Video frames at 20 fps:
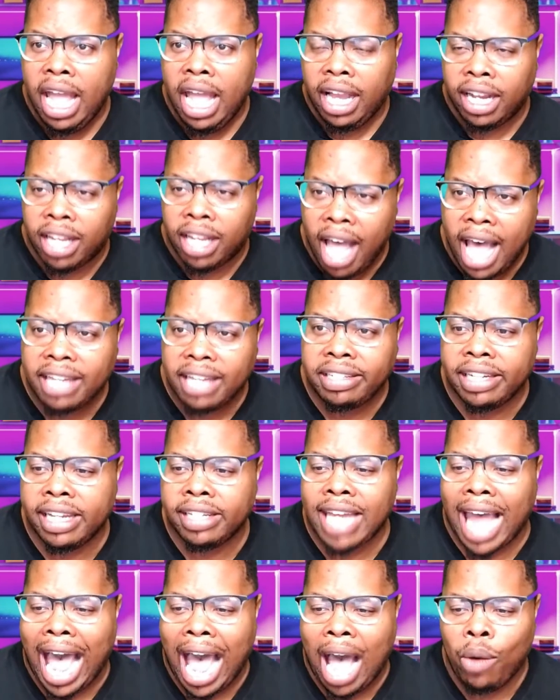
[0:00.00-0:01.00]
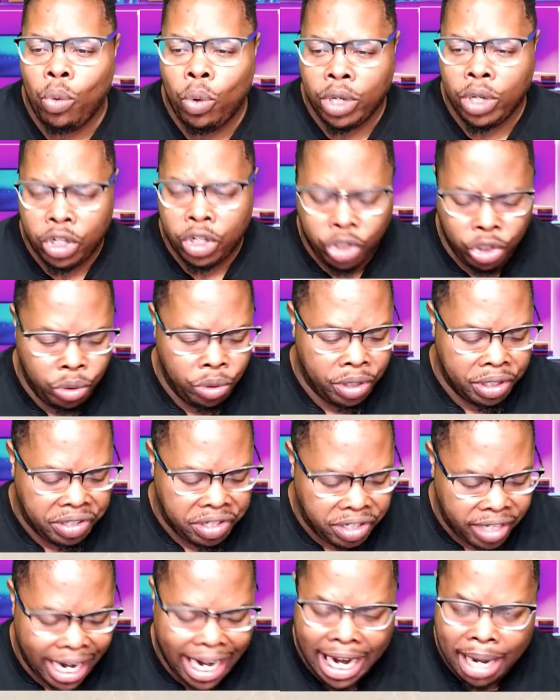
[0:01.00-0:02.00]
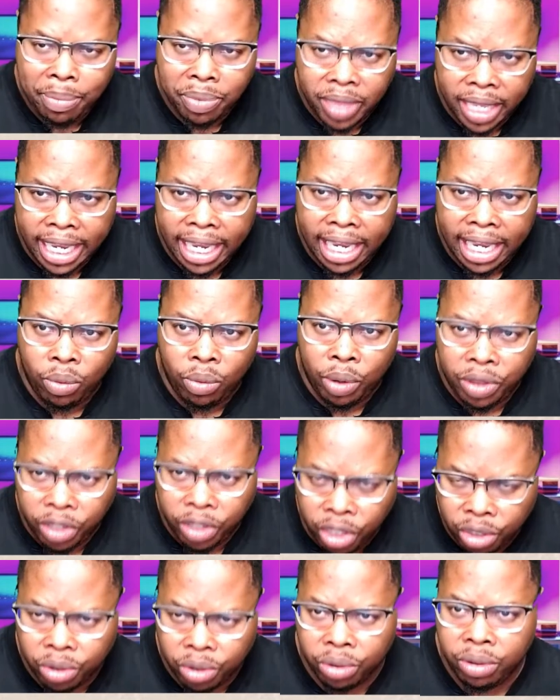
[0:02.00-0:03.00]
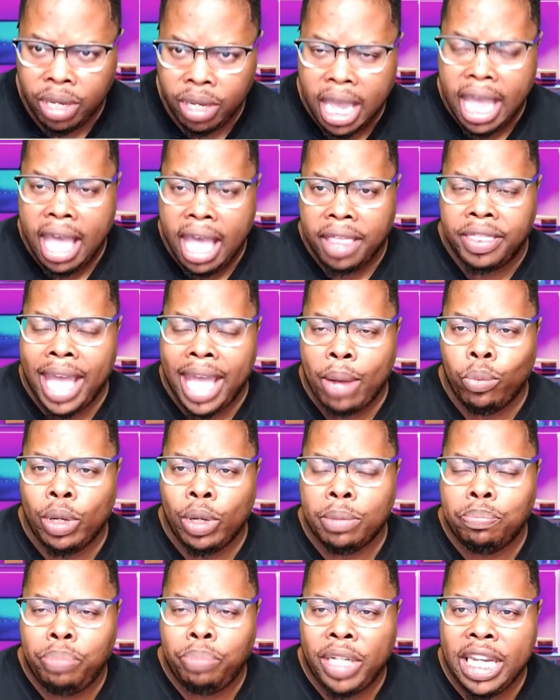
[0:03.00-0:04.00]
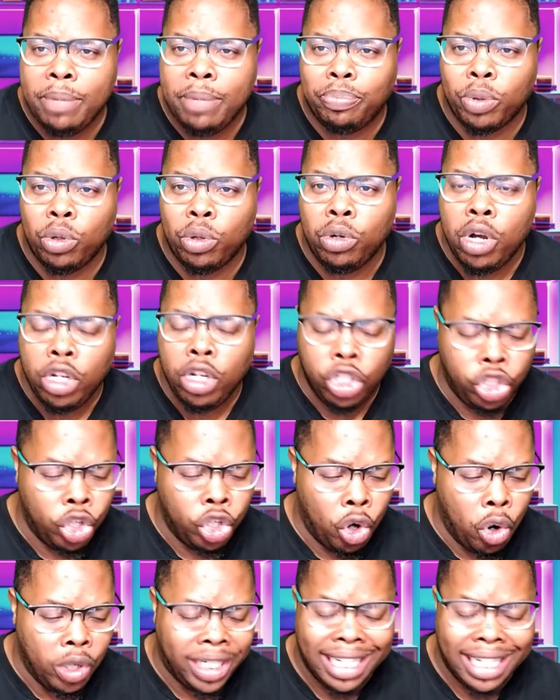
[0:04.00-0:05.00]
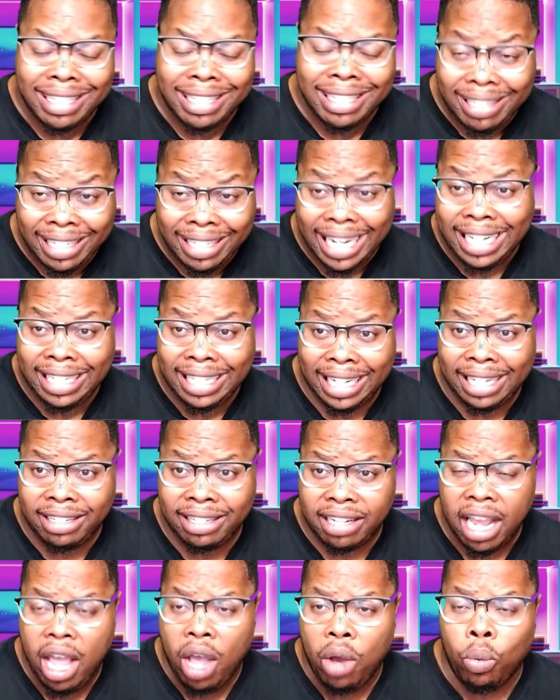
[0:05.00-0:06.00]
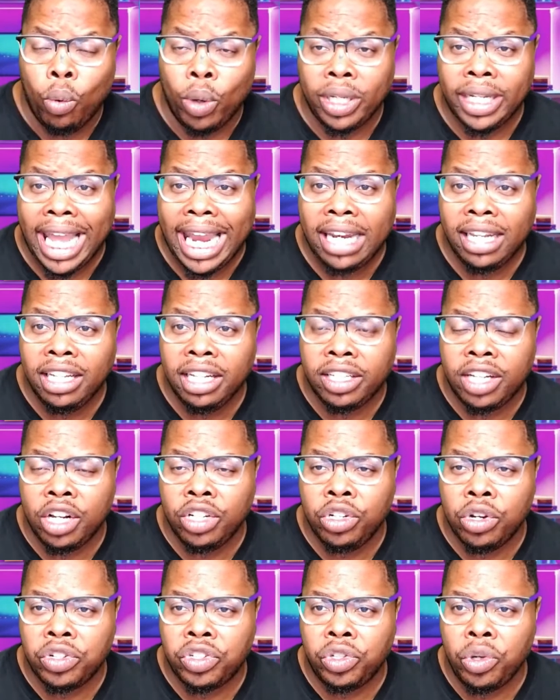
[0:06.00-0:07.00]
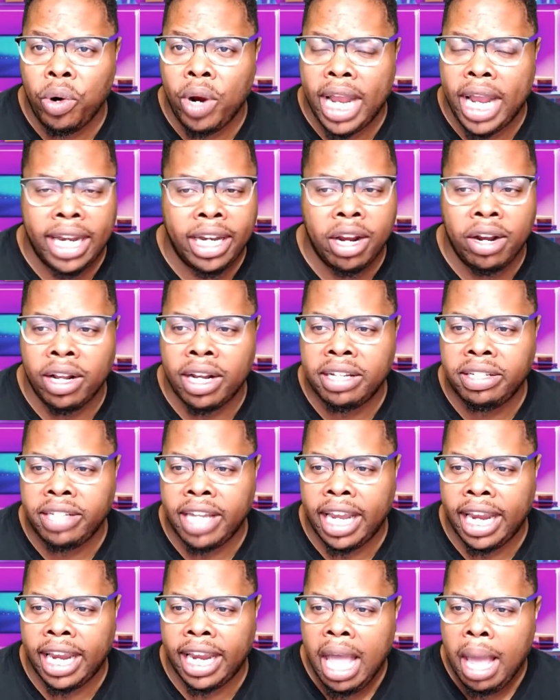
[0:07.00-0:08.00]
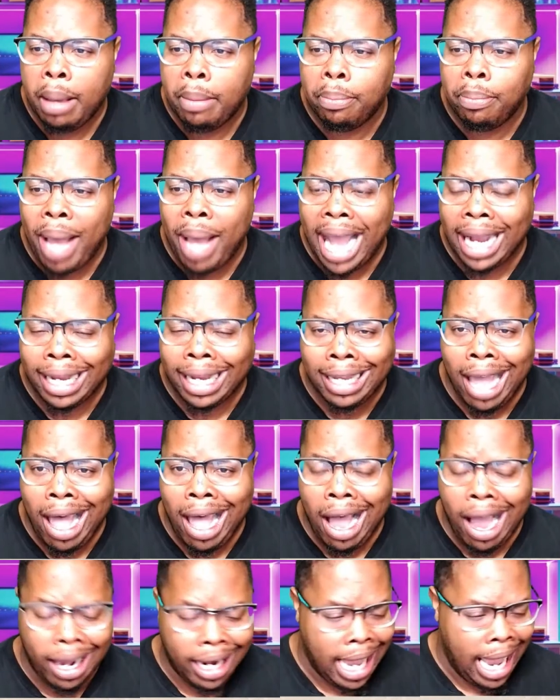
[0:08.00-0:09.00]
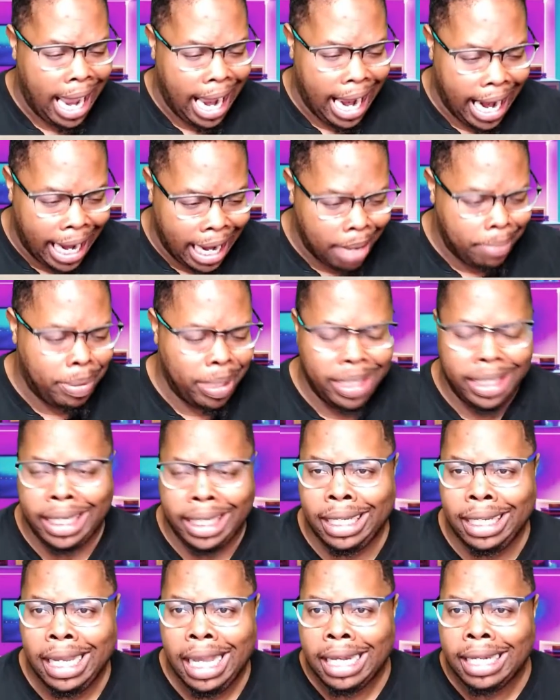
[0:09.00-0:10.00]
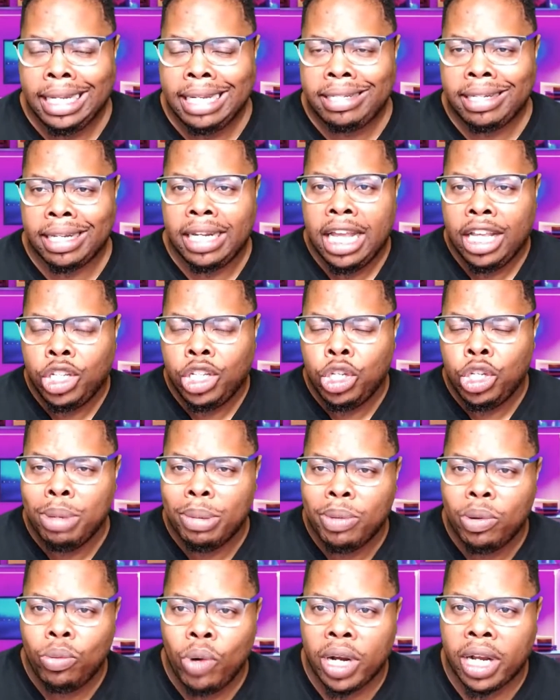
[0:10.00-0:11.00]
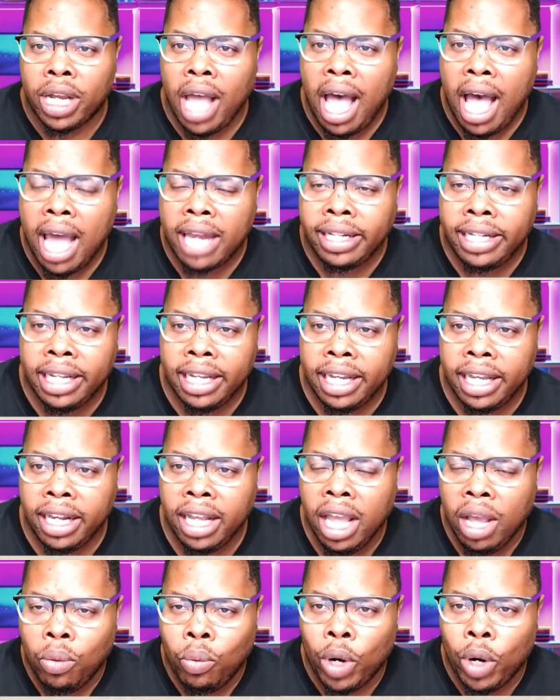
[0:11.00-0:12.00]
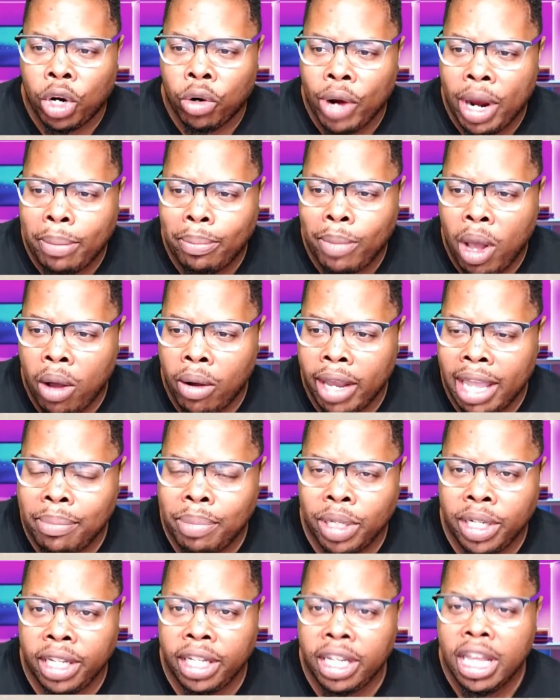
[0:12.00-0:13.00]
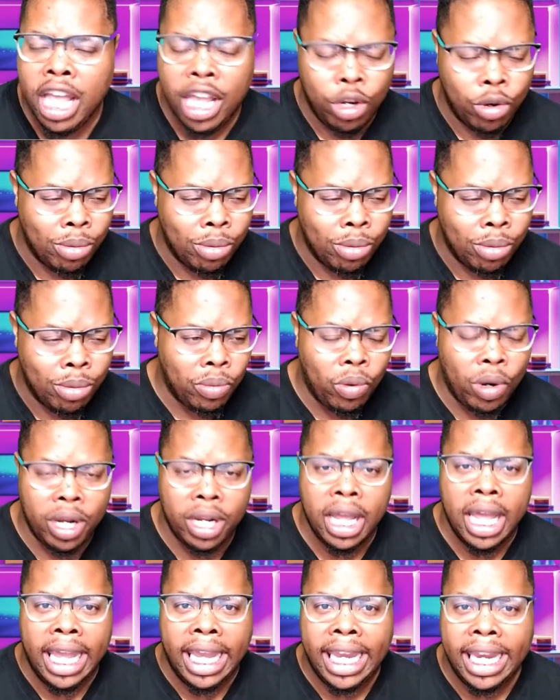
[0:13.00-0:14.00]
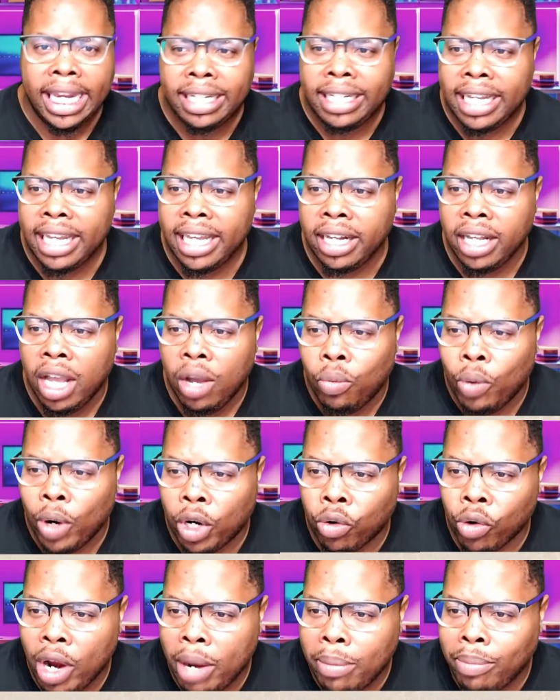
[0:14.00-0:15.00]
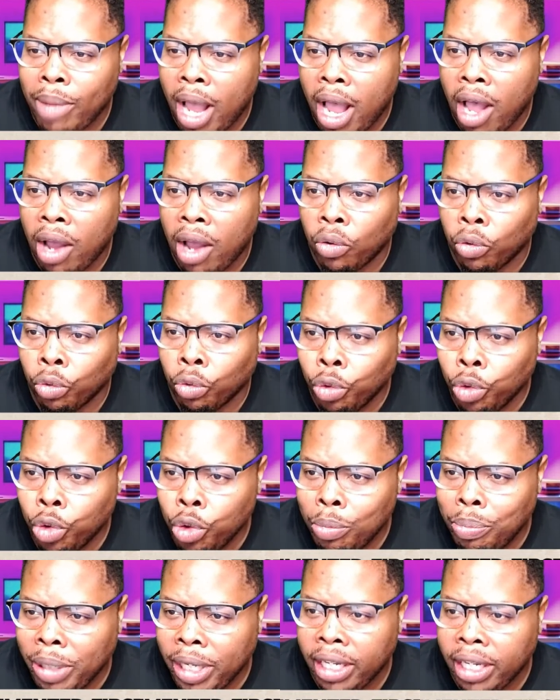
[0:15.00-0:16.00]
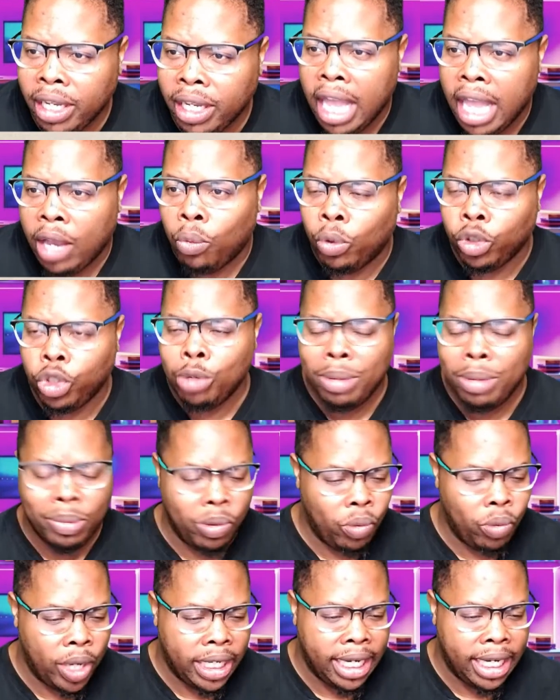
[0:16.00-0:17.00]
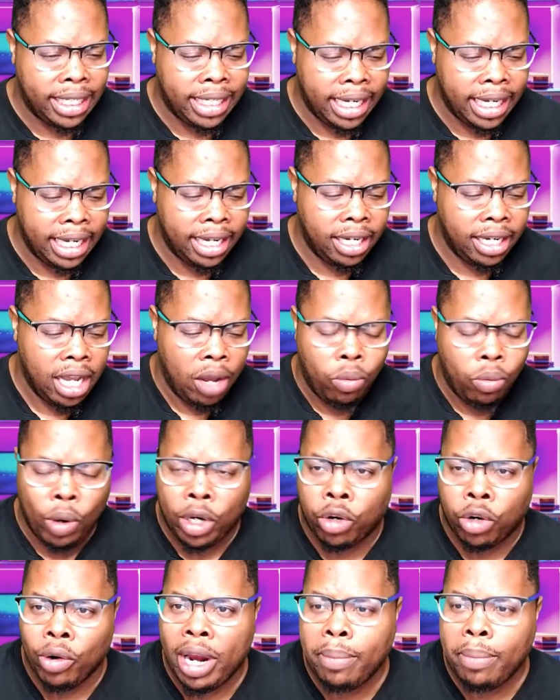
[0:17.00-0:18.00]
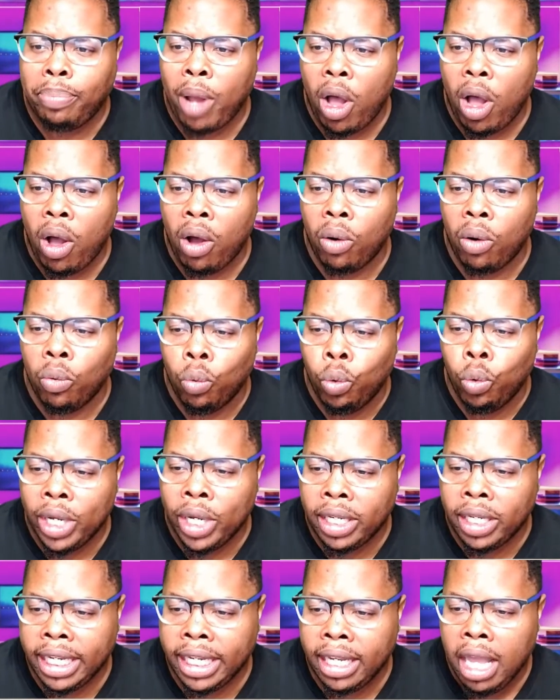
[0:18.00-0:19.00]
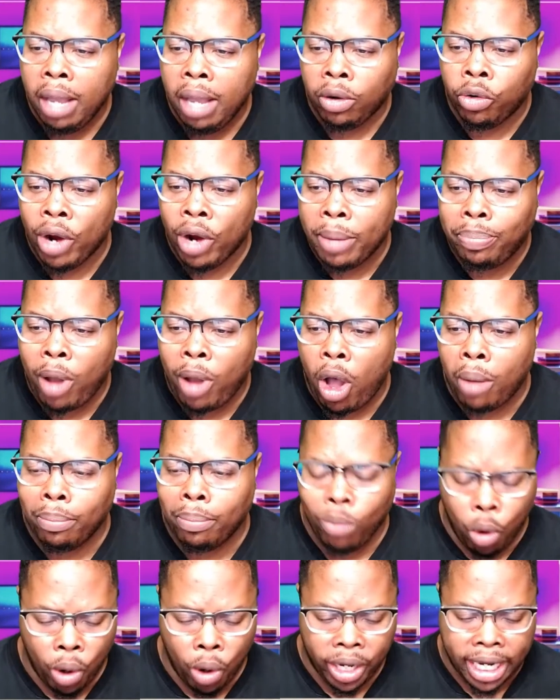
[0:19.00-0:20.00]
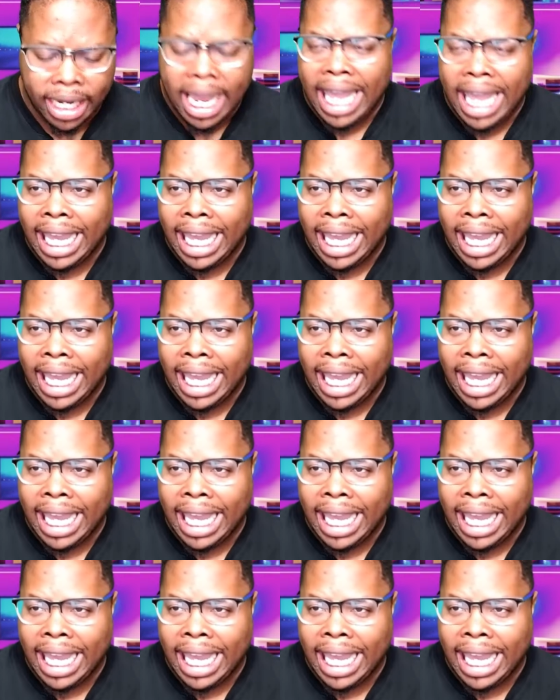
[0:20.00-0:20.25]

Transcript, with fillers: God says, I want to do the same thing with you that when people, your descendants, when they look at your story and they're going to say, My God, Ebony, listen, you remember what God did with Grandma Ebony? You remember what he did with Grandma Ruby? You remember what he did with Grandpa Willie, Grandpa Morgan?